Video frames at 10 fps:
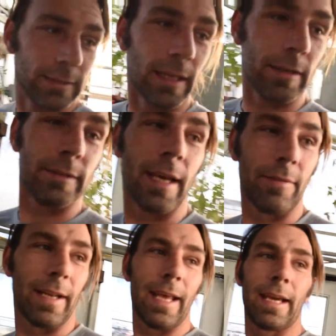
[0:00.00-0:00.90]
So I was
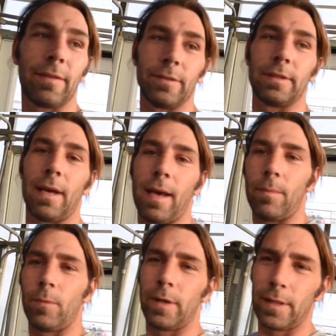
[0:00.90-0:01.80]
having a heck of a
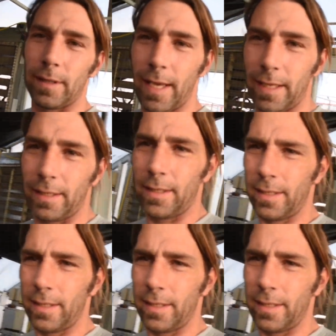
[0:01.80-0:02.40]
time with like